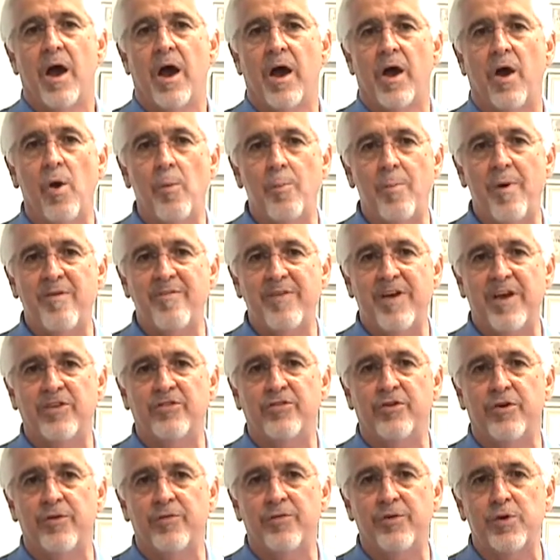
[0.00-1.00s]
I hope I've
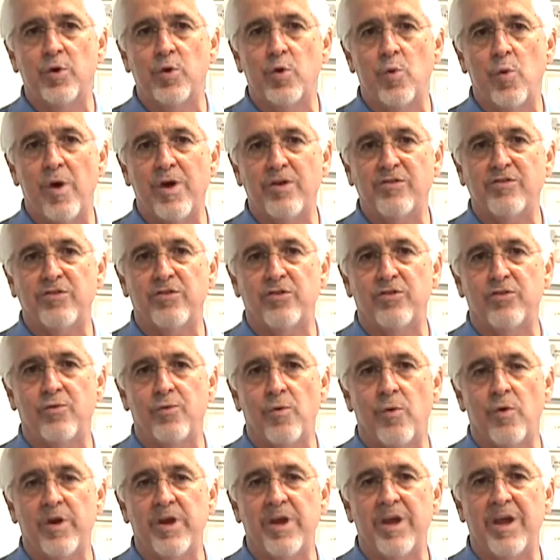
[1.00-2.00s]
answered a few questions
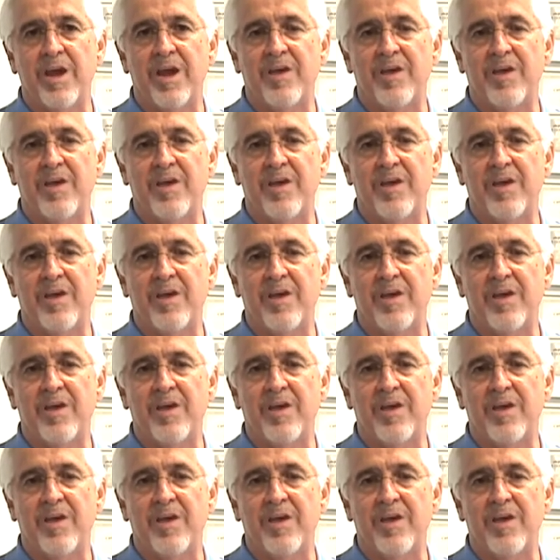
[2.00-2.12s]
for you.